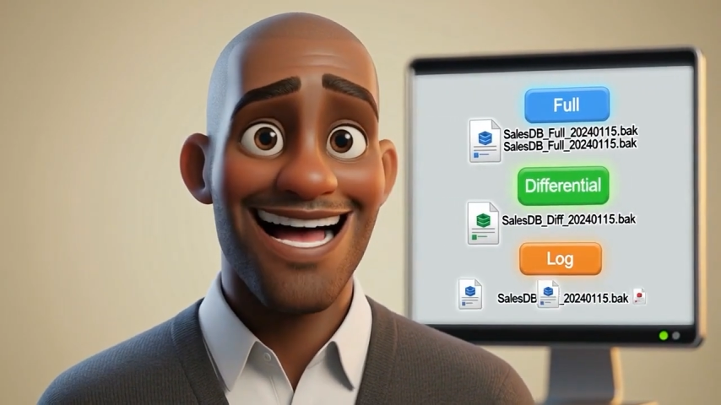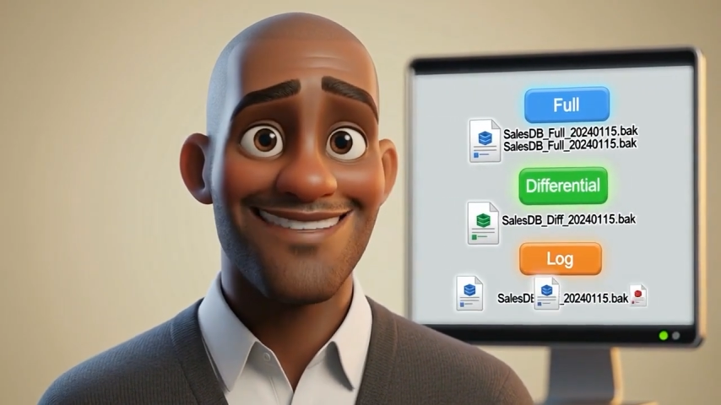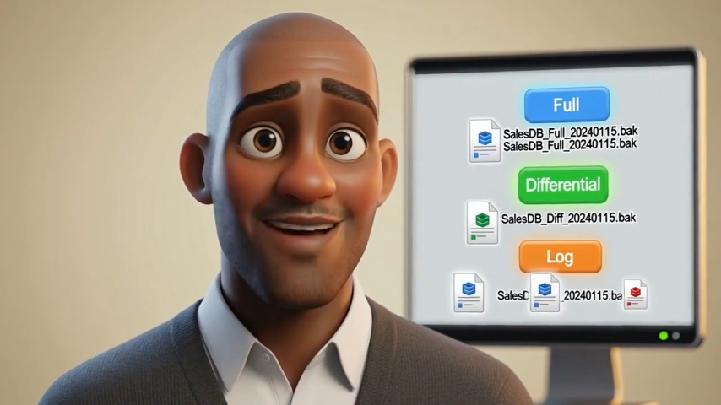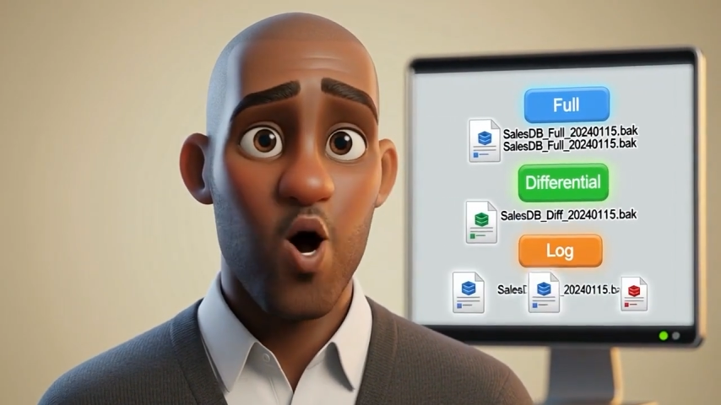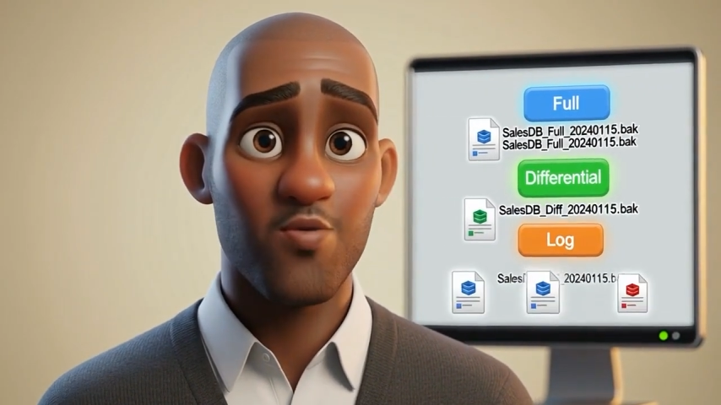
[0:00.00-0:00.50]

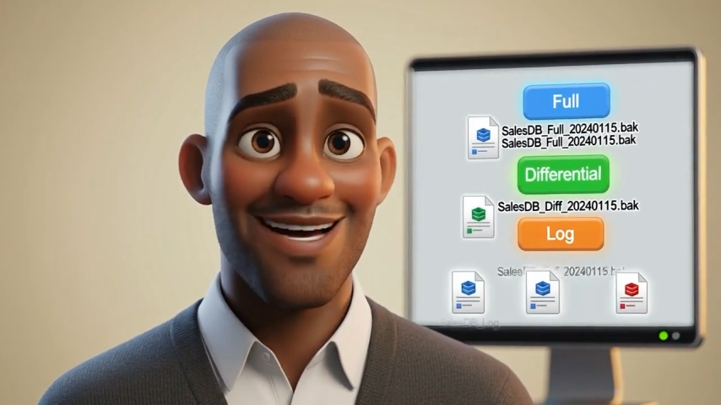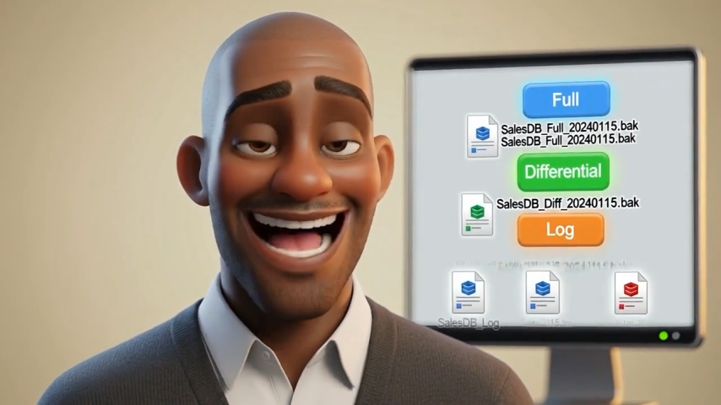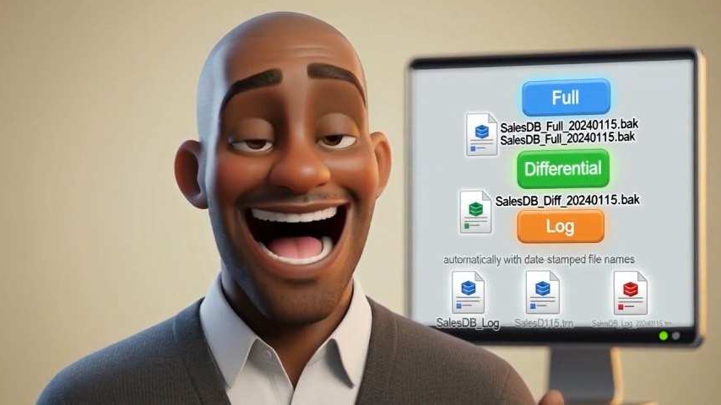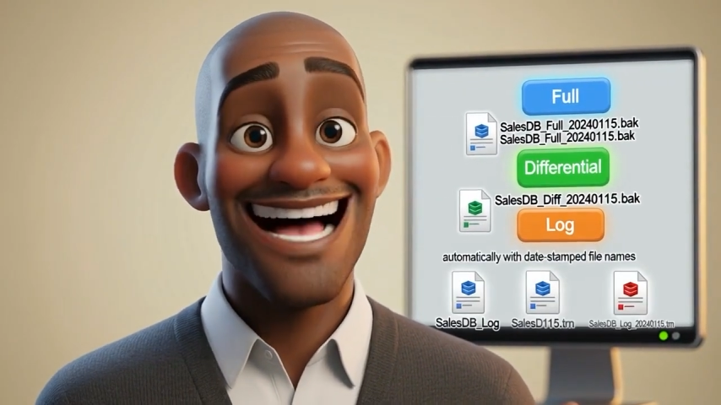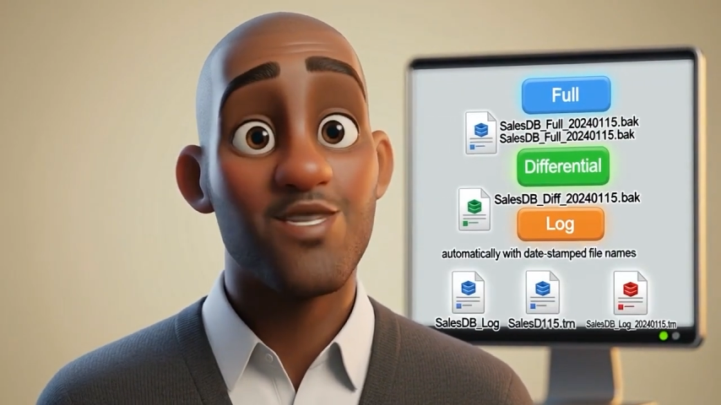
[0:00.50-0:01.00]
and log
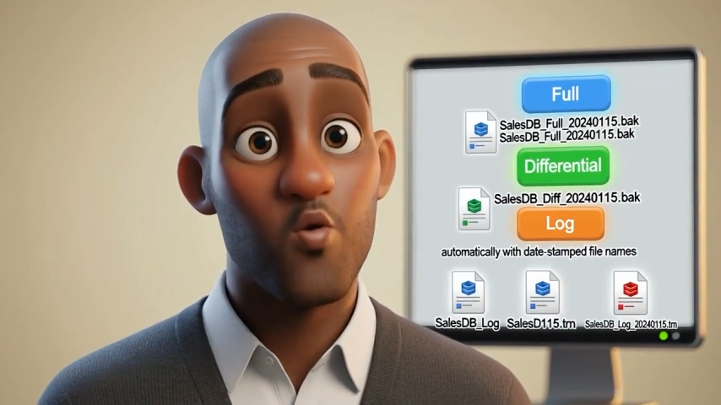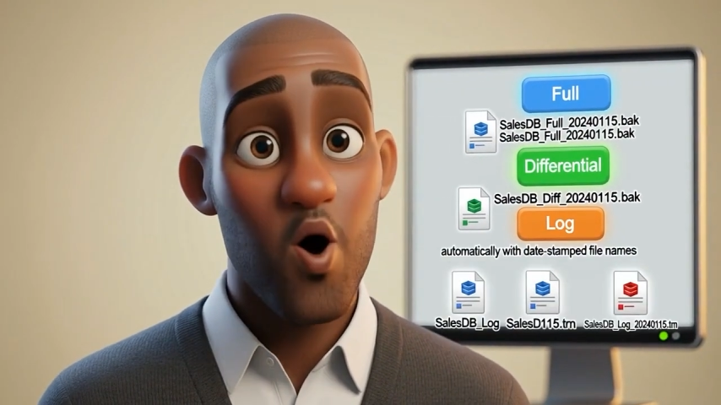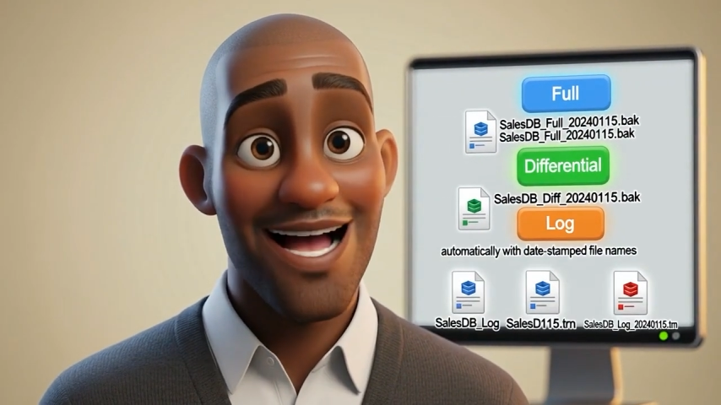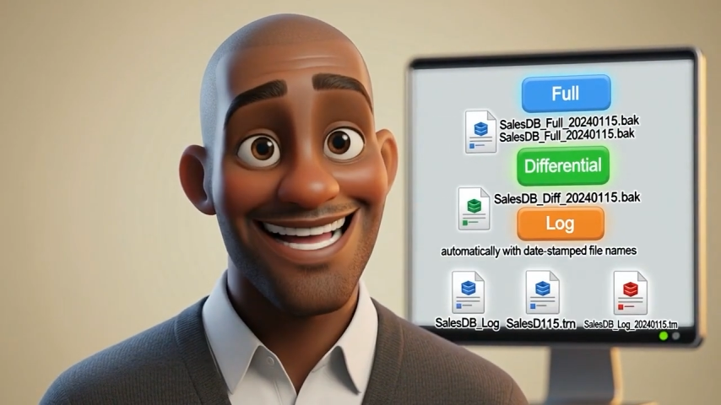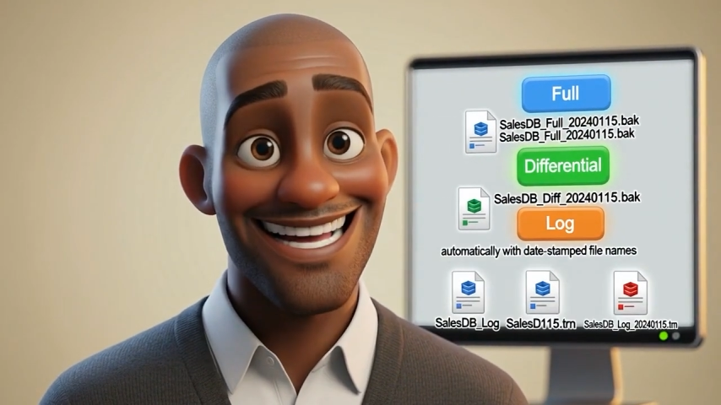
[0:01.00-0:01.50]
backups
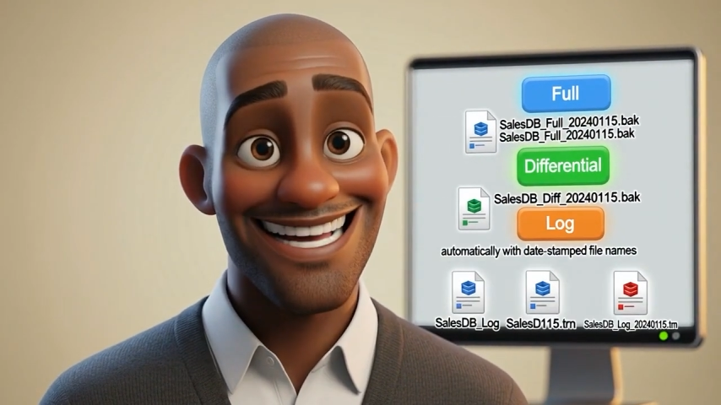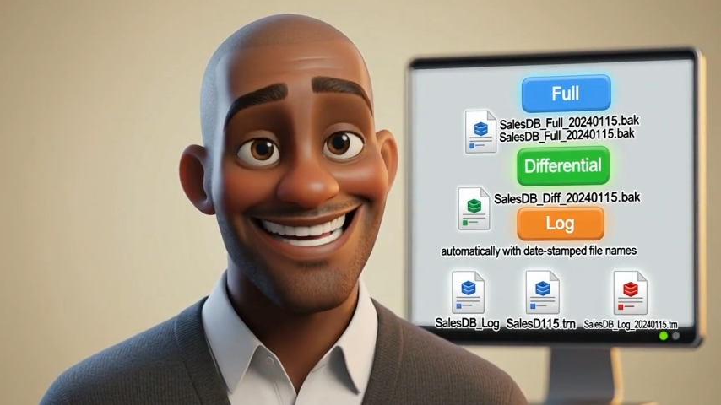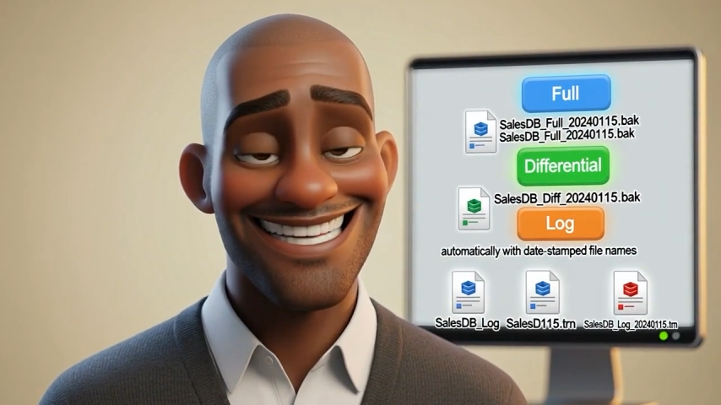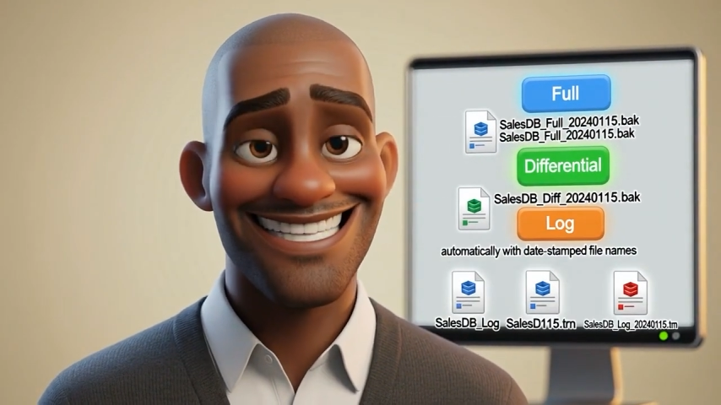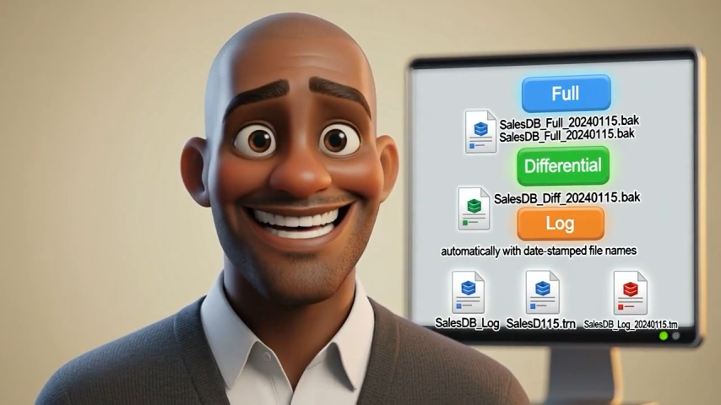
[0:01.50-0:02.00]

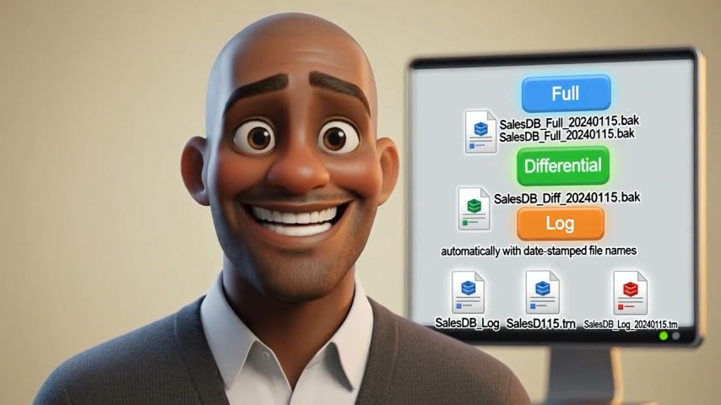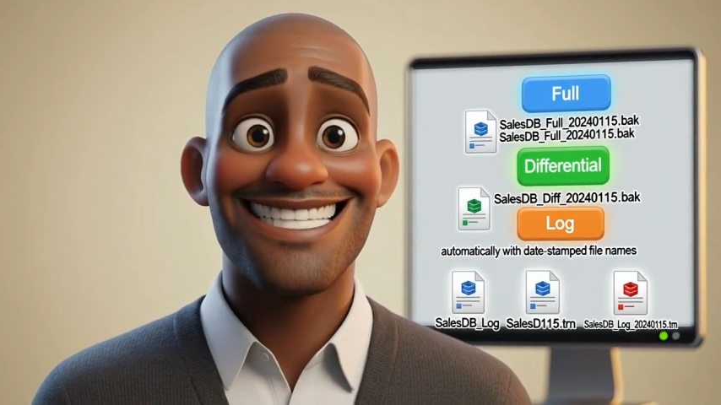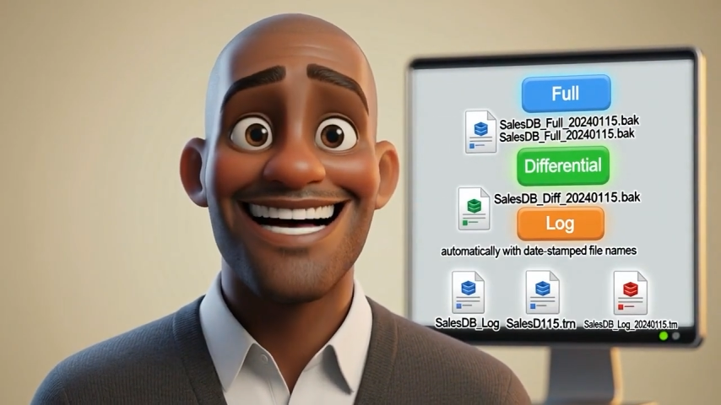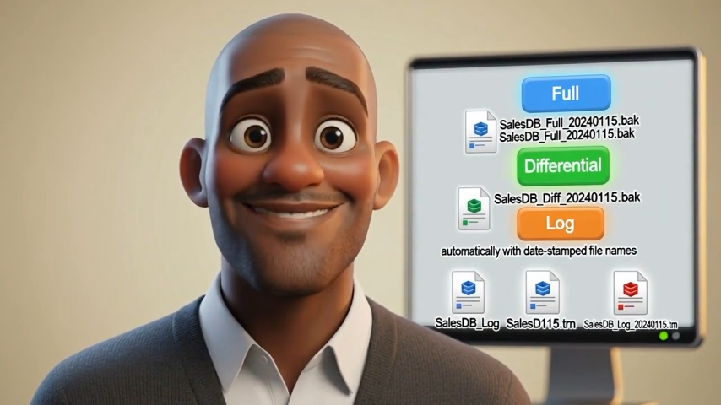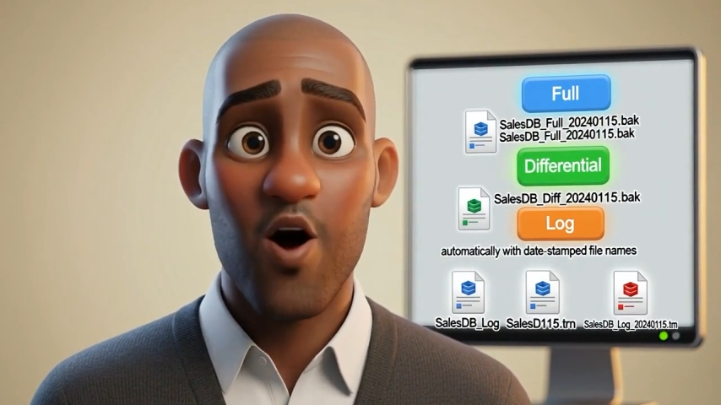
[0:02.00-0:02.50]
automatically with
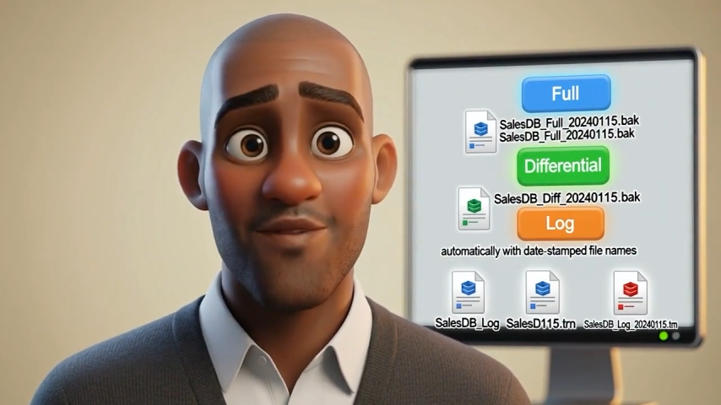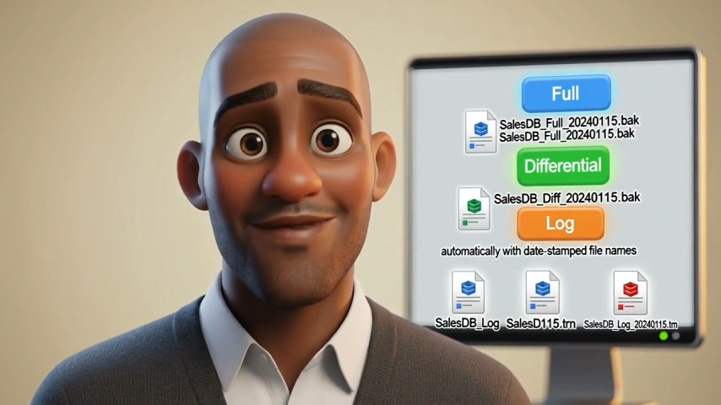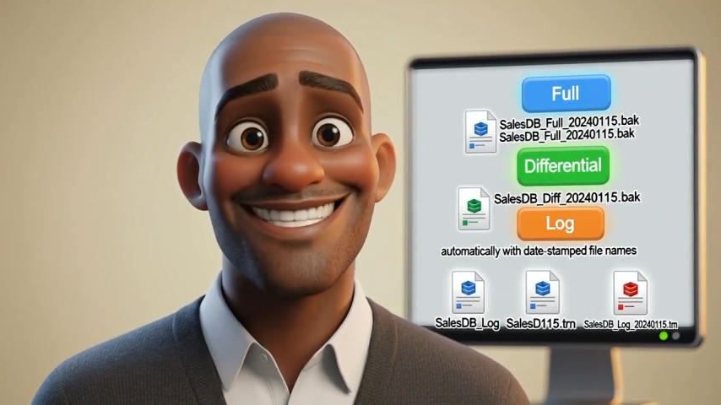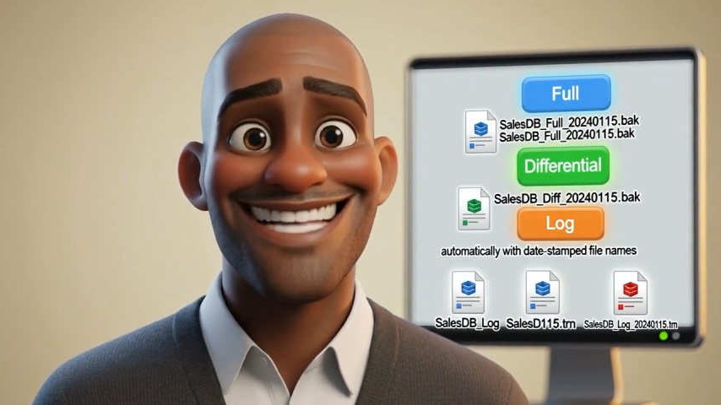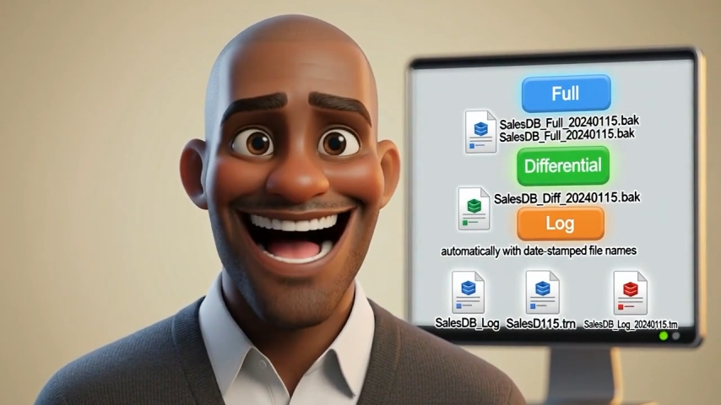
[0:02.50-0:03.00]
date stamp file